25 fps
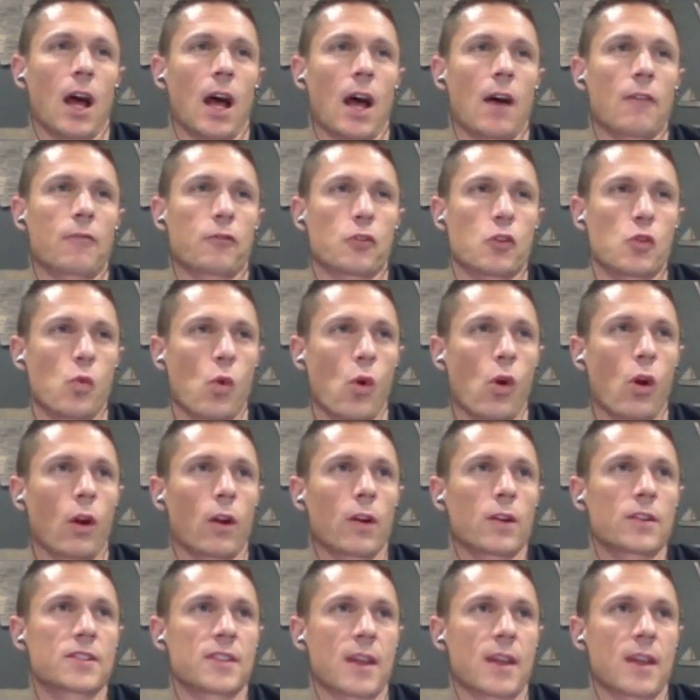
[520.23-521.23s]
Fruit
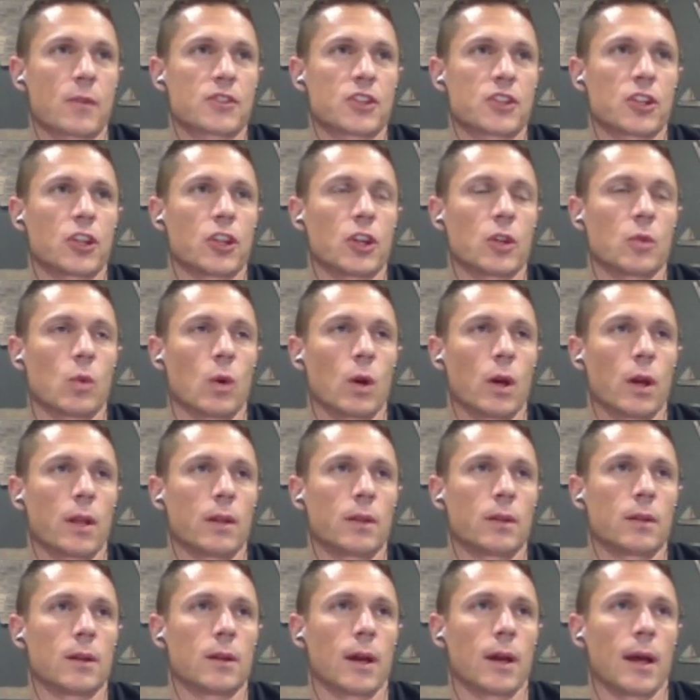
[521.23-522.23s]
Wars, that was a good
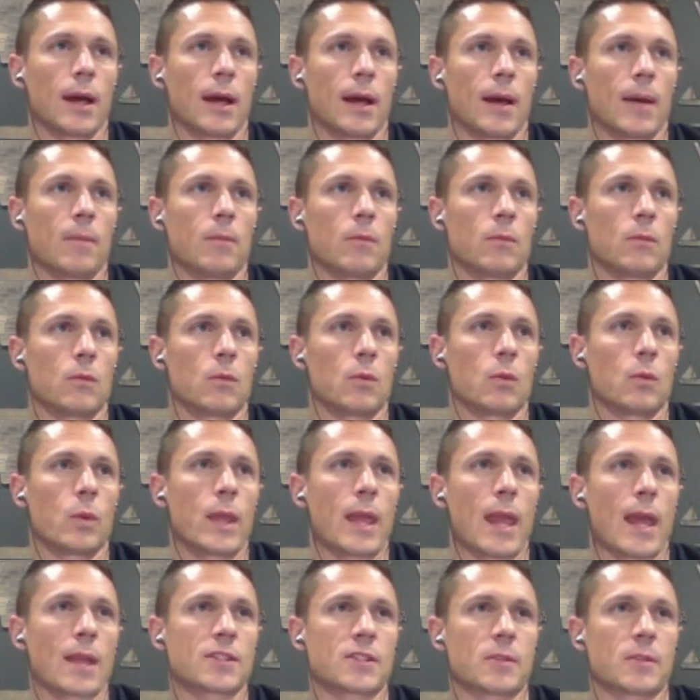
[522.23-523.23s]
one.
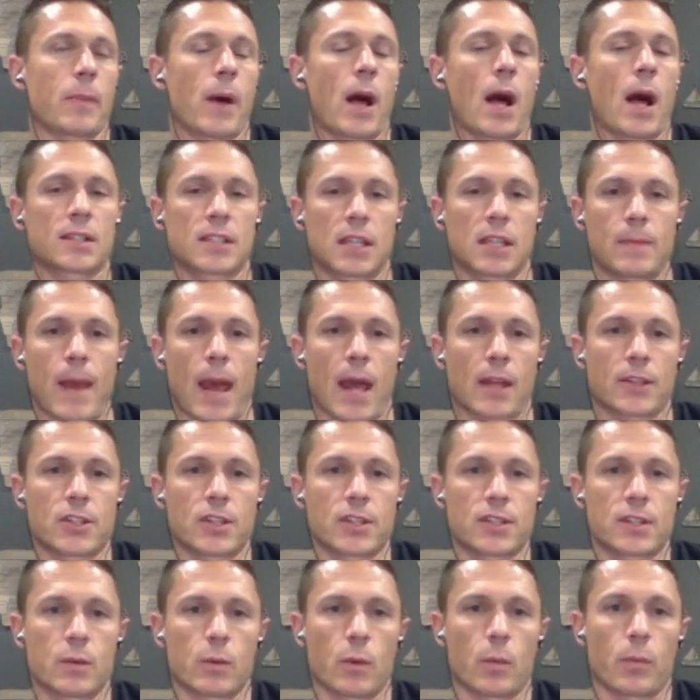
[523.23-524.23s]
We had some boxing
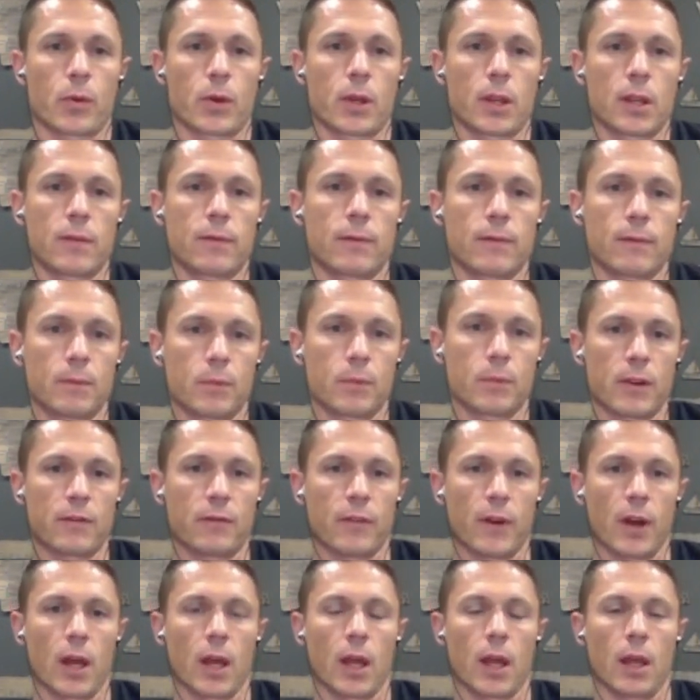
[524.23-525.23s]
matches that were pretty
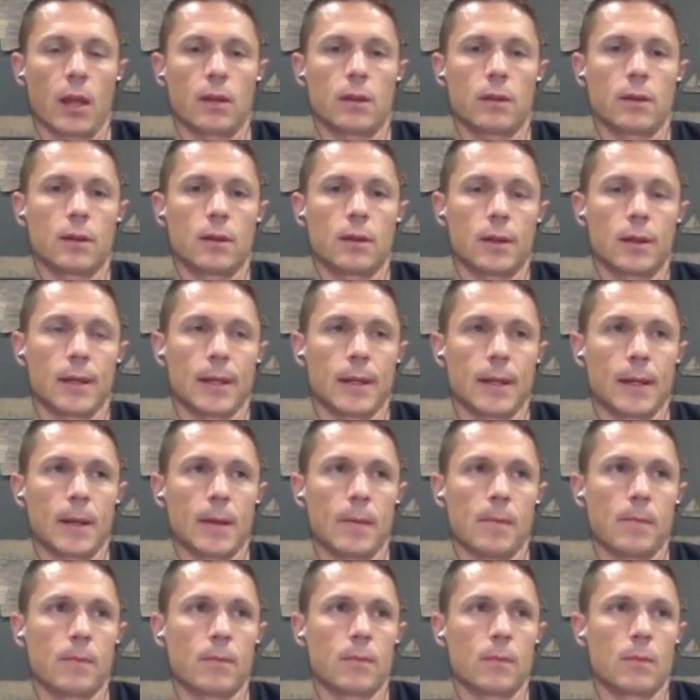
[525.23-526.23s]
fun.
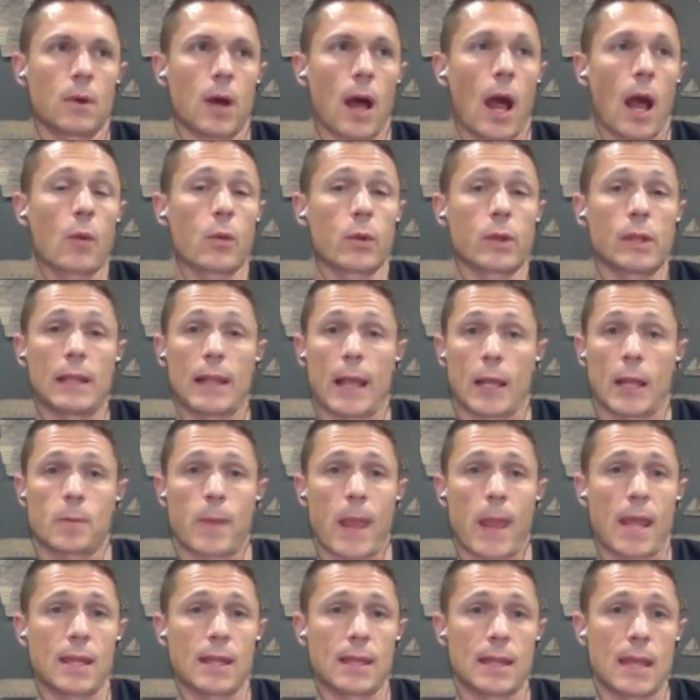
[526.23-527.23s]
I really
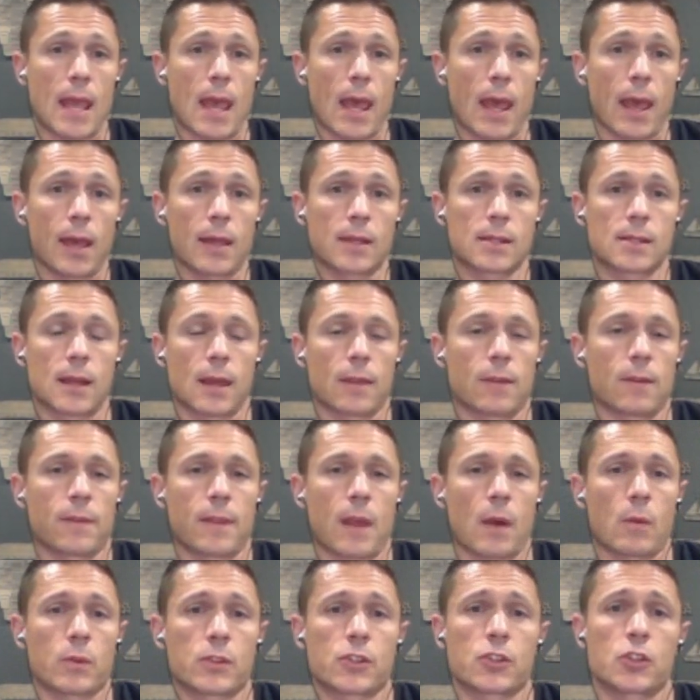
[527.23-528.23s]
liked painting the S. I thought
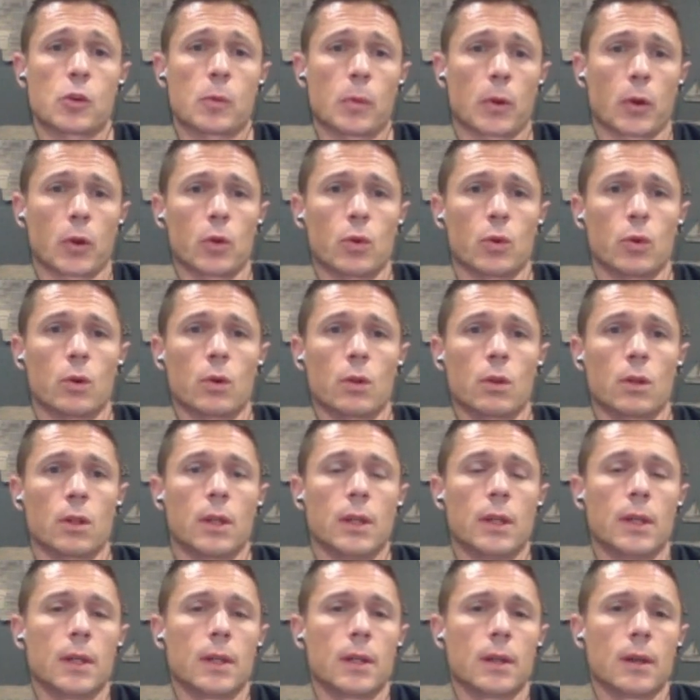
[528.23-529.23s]
that was super
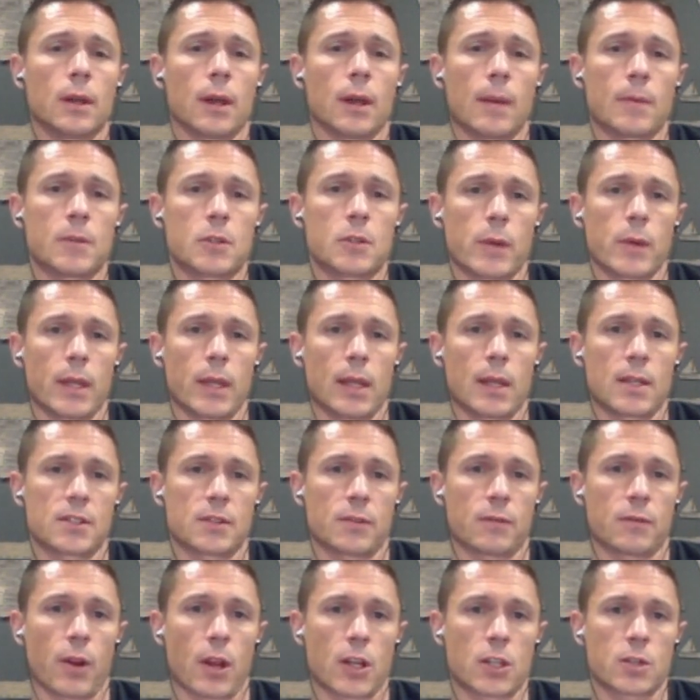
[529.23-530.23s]
cool. Doing it as
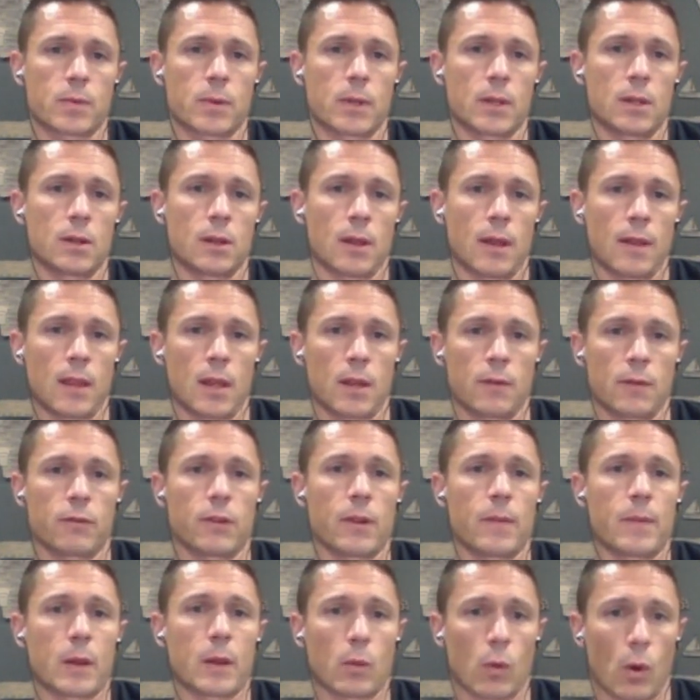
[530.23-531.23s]
a freshman and then
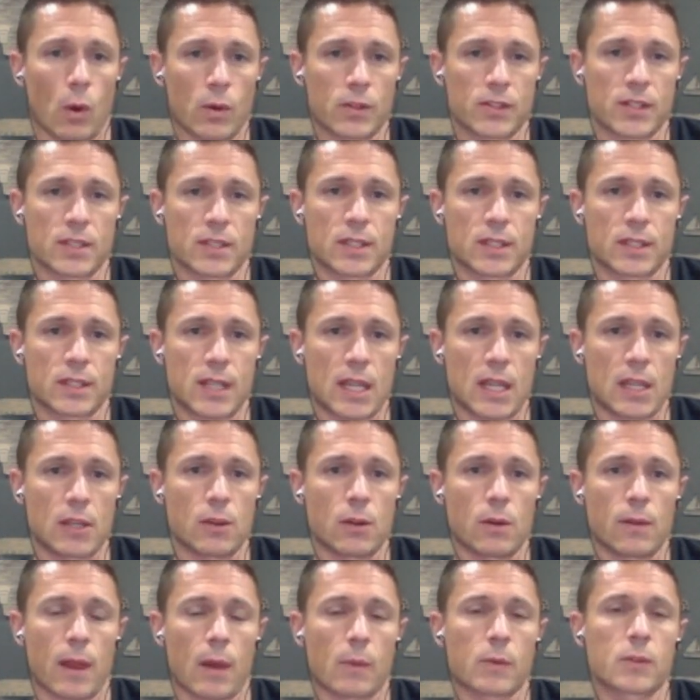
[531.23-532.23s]
flipping roles as a
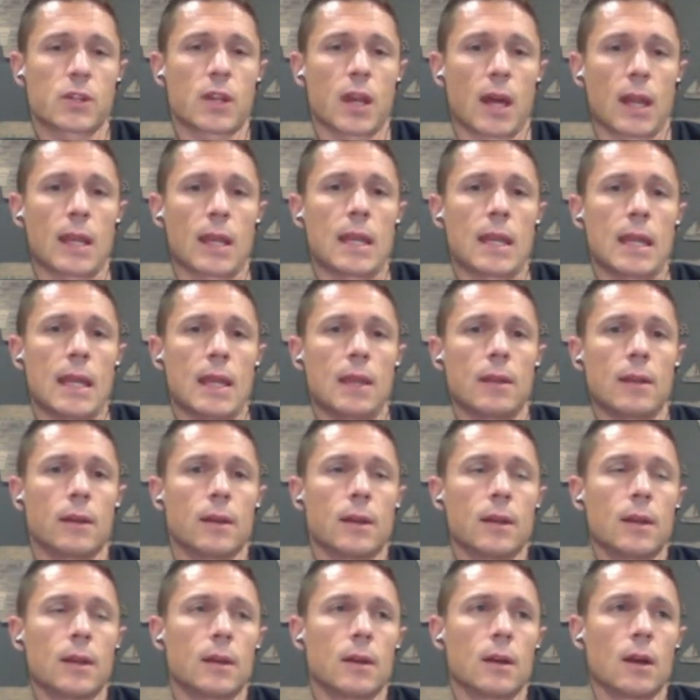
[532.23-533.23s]
senior. That was kind of neat.
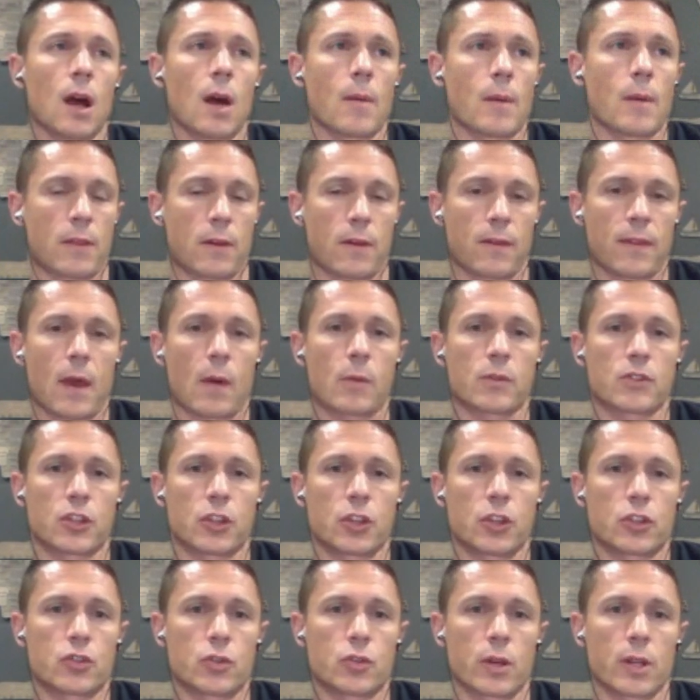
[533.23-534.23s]
I thought that was a
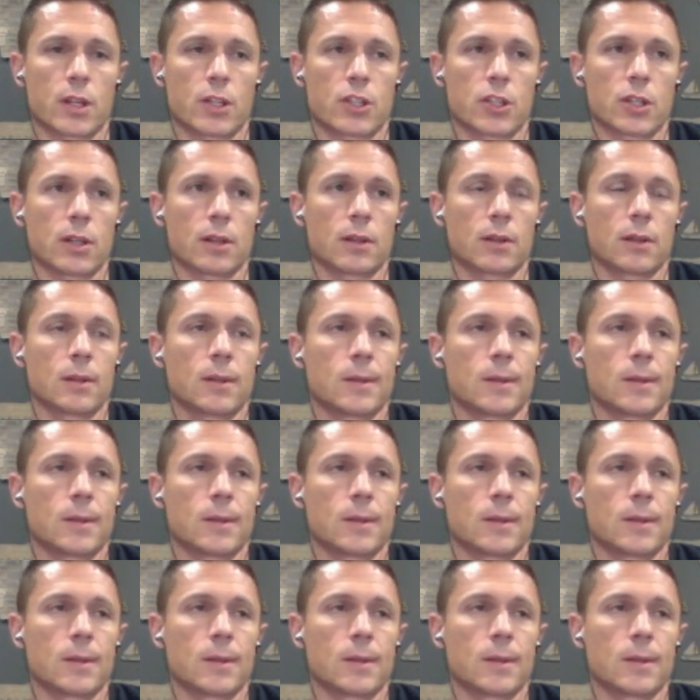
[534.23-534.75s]
good tradition.